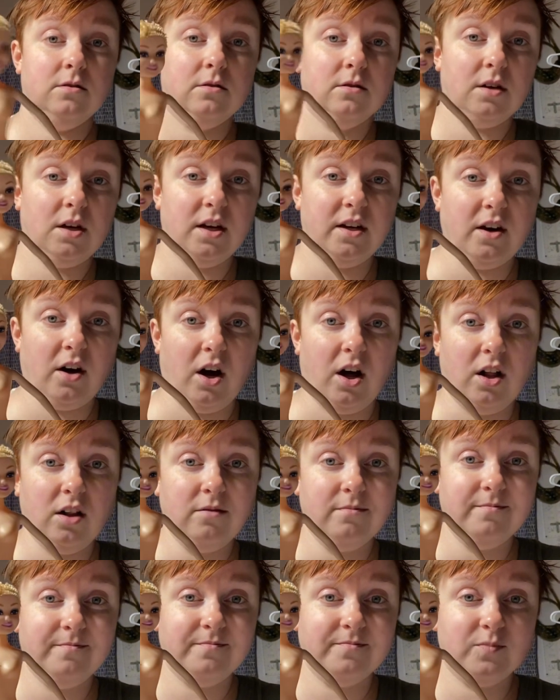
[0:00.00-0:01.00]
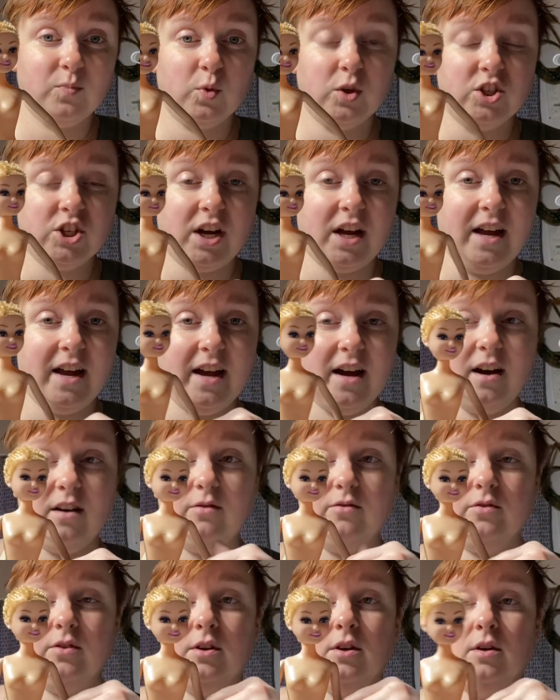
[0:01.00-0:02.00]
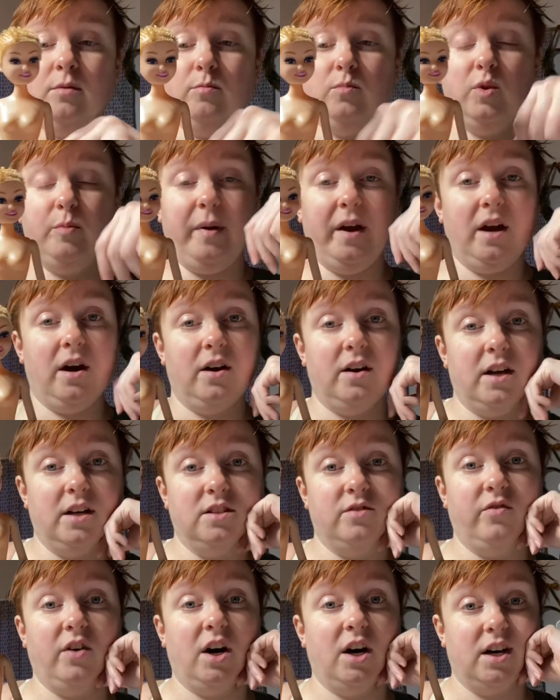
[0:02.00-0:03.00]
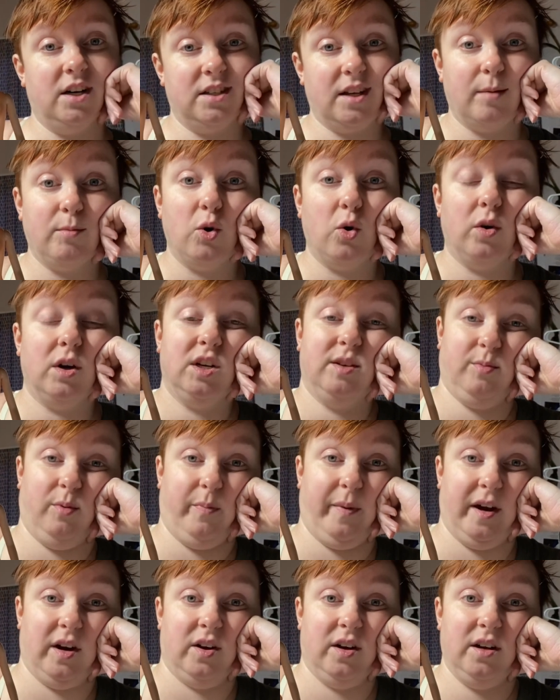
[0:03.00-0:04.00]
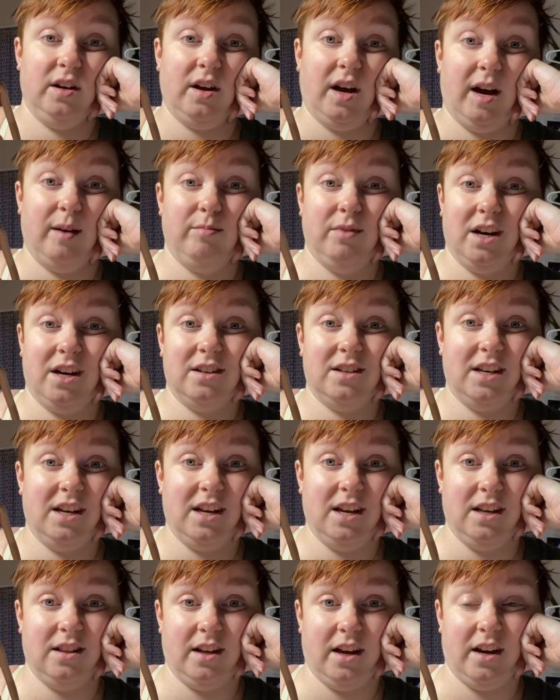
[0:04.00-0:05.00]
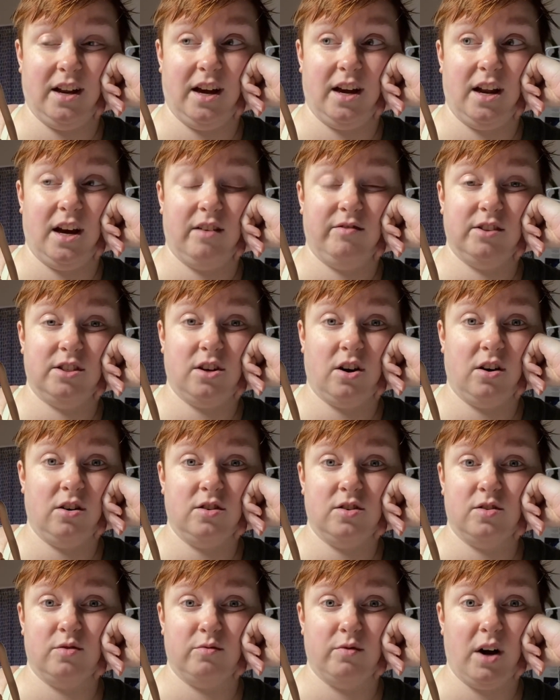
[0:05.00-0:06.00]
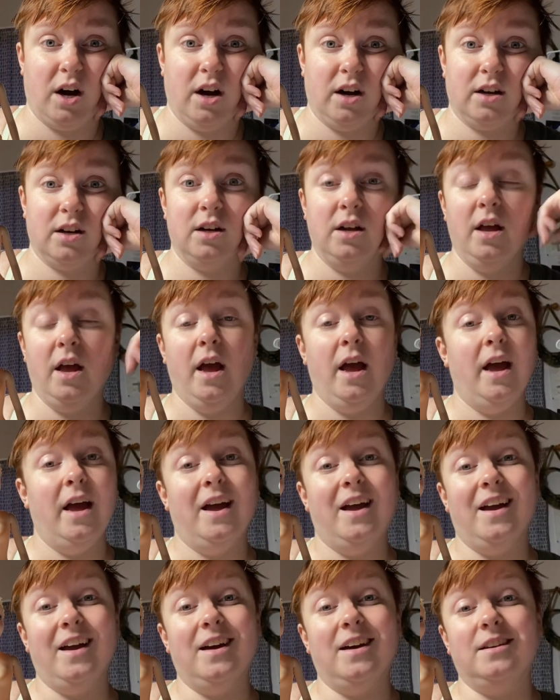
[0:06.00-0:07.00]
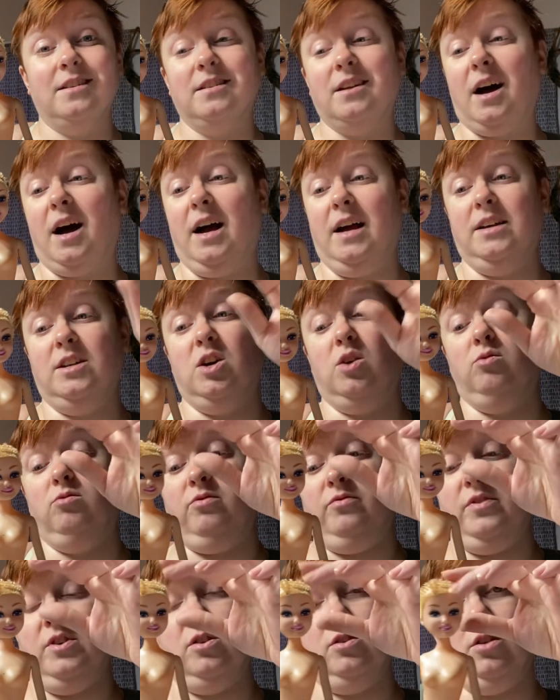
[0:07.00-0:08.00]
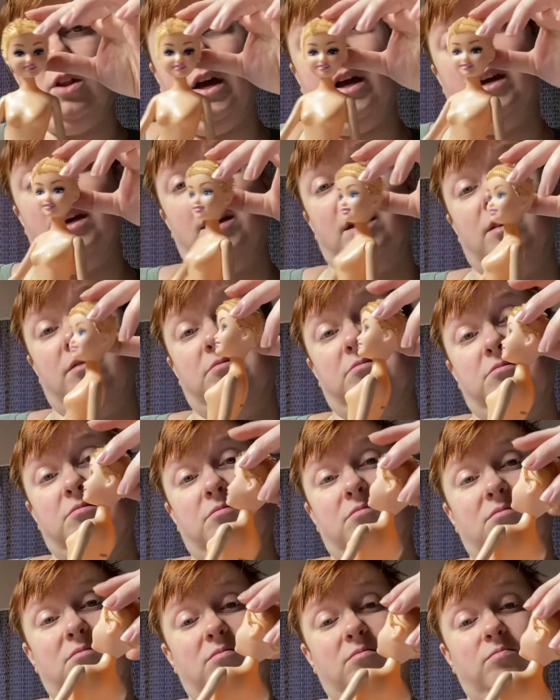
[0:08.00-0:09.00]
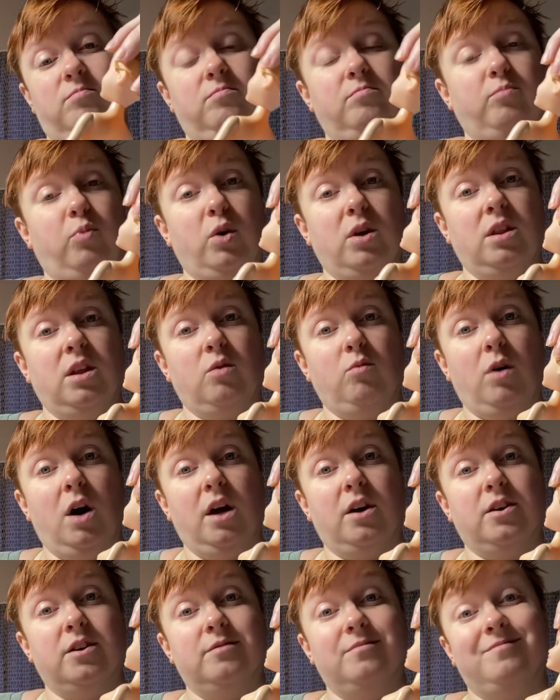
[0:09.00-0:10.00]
a doll, which I have prepared as far as I'm going to prepare it. I'm not taking that head off. It's hard as a rock, and I don't feel like boiling water.